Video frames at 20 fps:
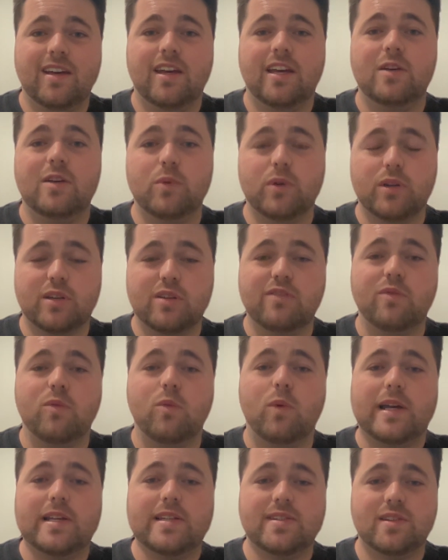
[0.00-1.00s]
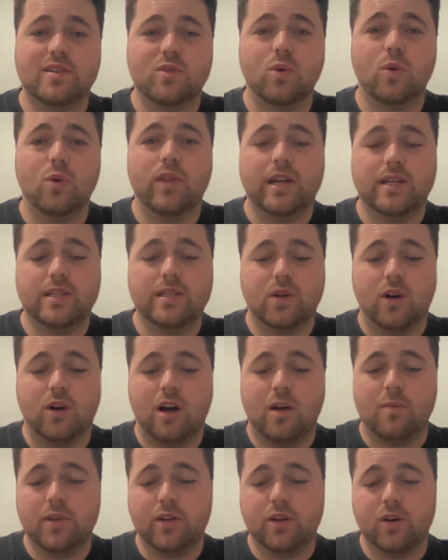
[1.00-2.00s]
he wouldn't have wasted all that
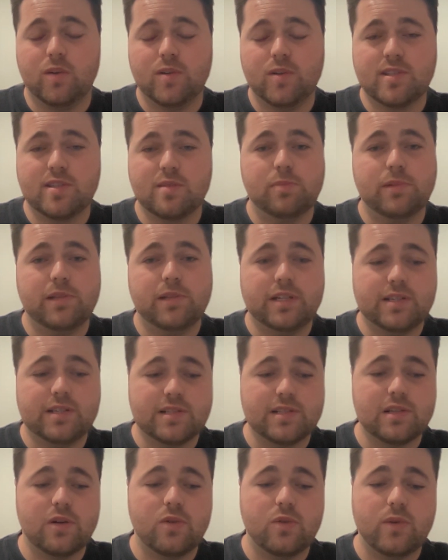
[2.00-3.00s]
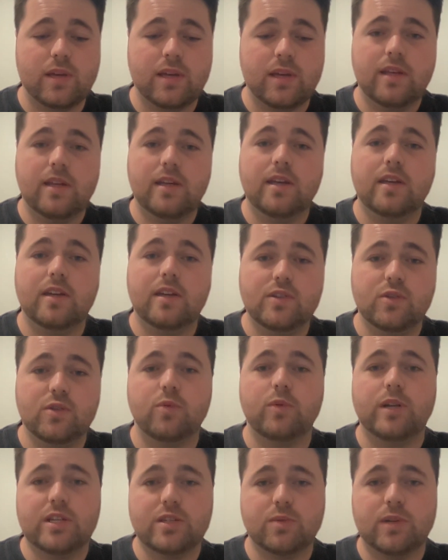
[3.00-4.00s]
time that cost the Bledisloe in
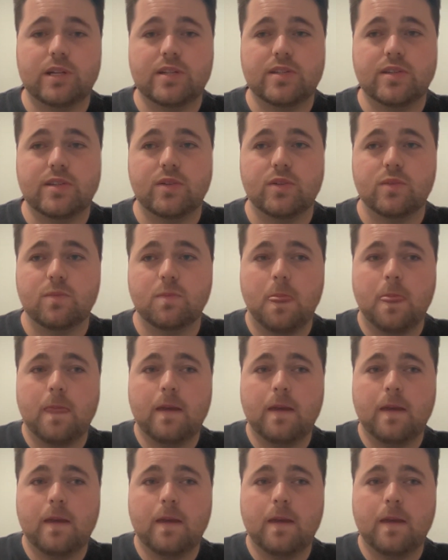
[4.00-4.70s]
2022.